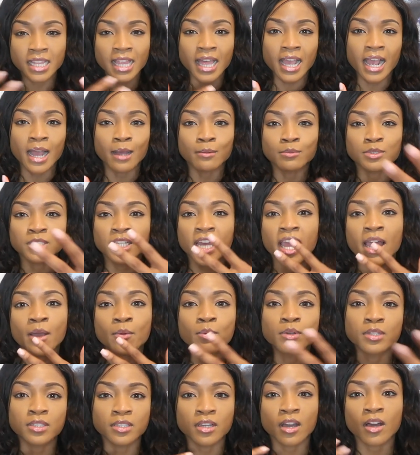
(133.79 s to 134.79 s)
Like, I'm chatting
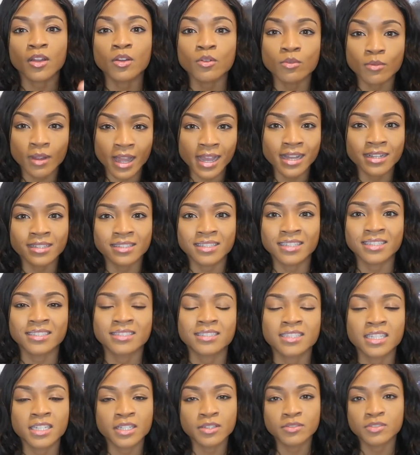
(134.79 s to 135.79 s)
with y'all directly
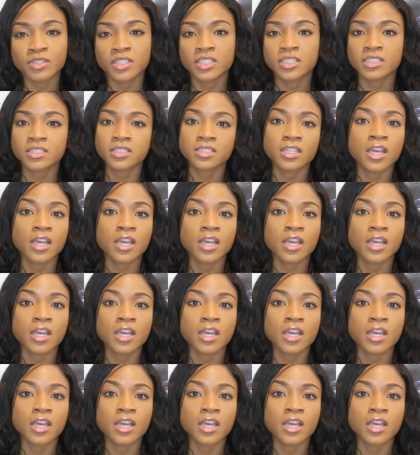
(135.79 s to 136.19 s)
instead of just